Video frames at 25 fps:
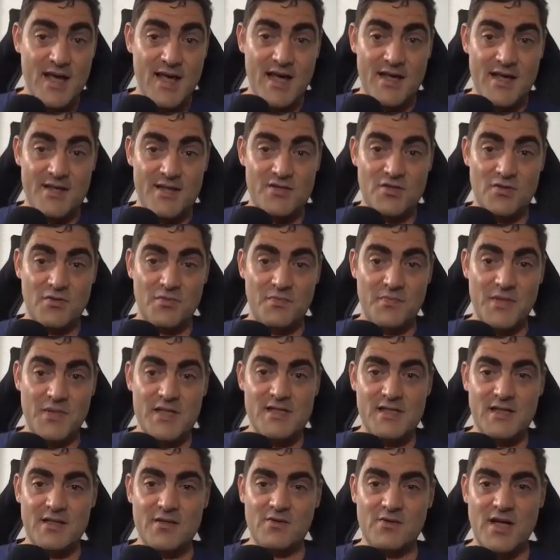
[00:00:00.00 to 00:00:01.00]
And so
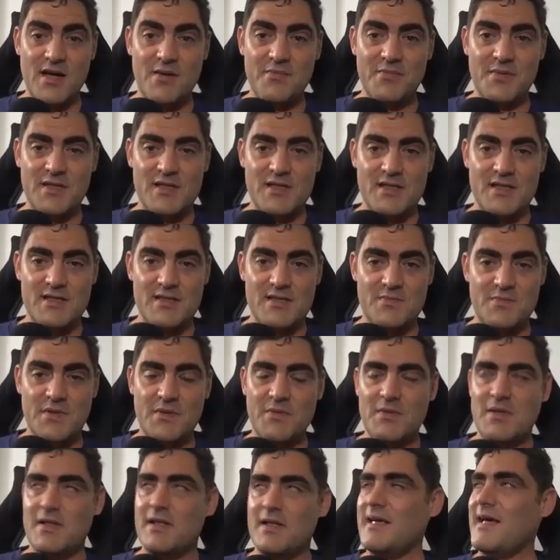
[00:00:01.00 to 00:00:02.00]
basically what happened is
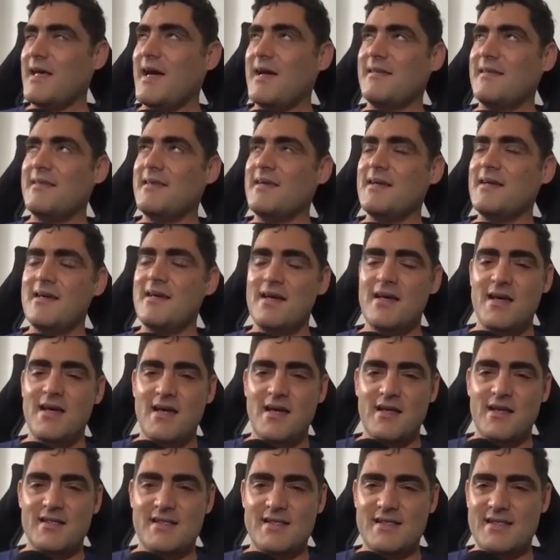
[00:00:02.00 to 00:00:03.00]
people, like, I think
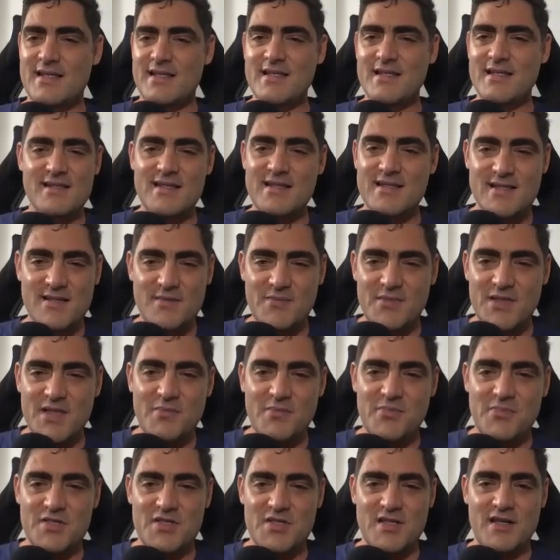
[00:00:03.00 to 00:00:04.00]
60 something
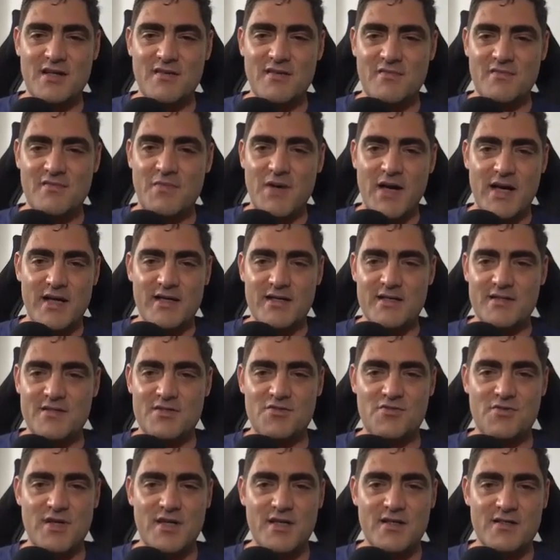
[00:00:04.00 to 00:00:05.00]
percent of Binance
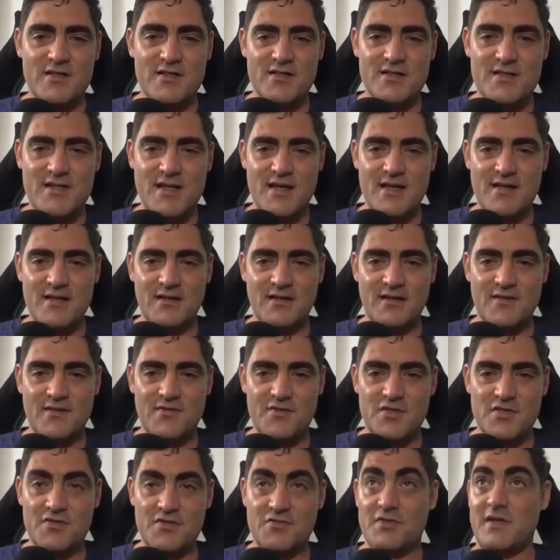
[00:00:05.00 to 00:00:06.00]
traders had a
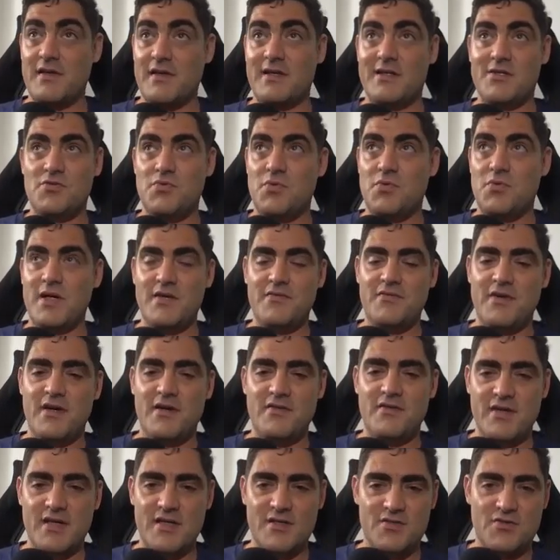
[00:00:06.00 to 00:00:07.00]
leverage of like
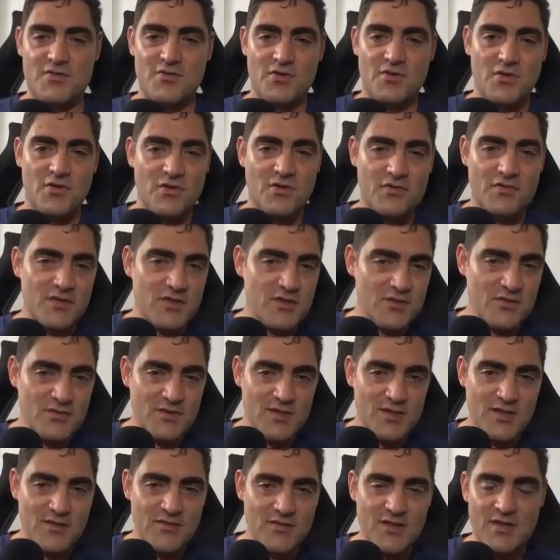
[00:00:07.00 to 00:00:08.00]
25x or over or
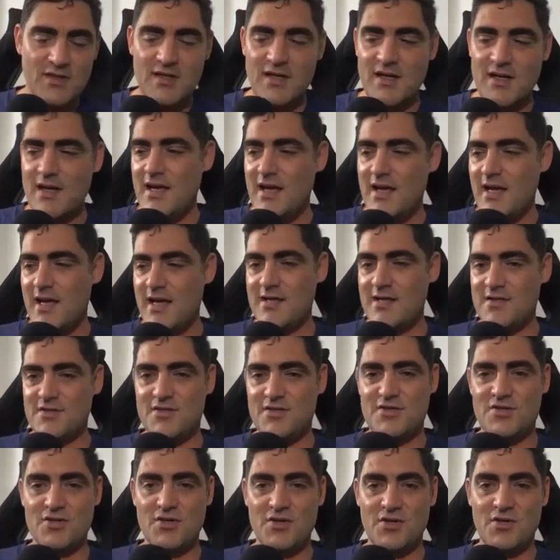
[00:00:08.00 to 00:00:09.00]
whatever. And
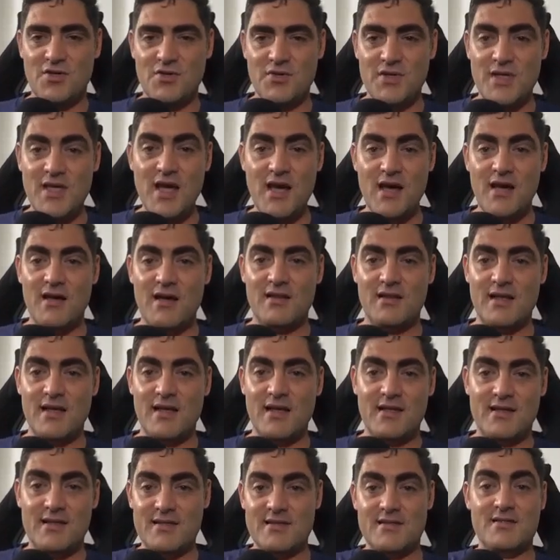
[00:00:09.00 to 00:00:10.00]
so, yeah,
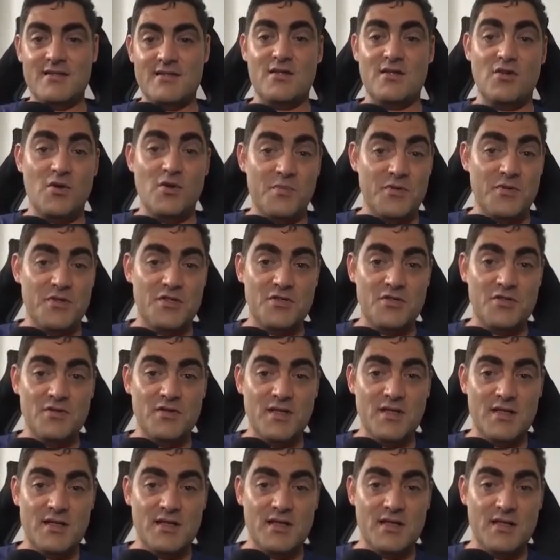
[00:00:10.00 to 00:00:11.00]
like this is an
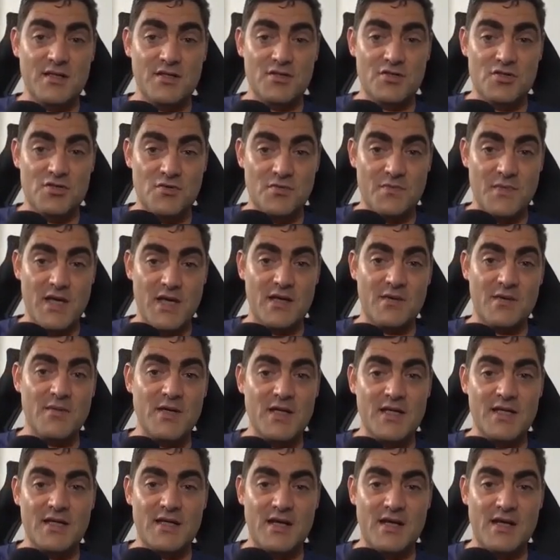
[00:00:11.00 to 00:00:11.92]
opportunity to make money.